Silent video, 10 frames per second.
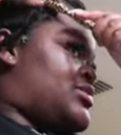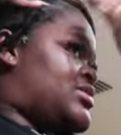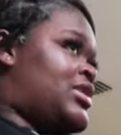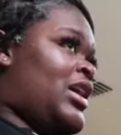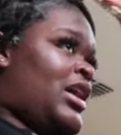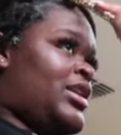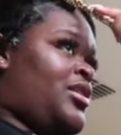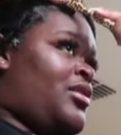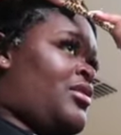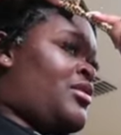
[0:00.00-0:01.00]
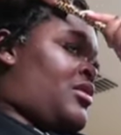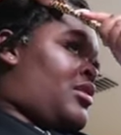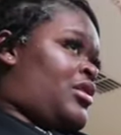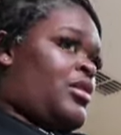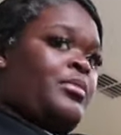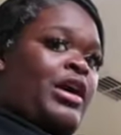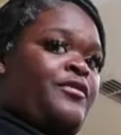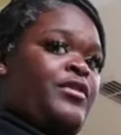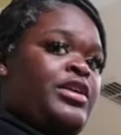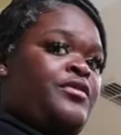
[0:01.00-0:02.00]
Siani,
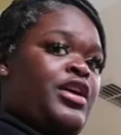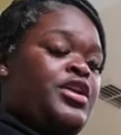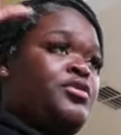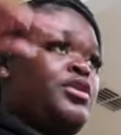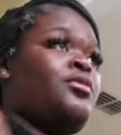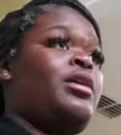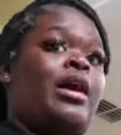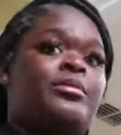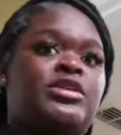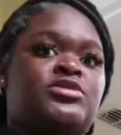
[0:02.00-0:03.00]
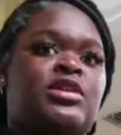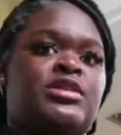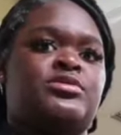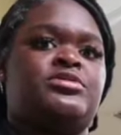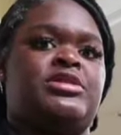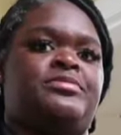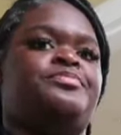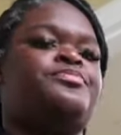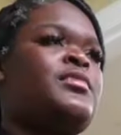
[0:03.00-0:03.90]
my friend, if y'all don't know, got me to try sushi.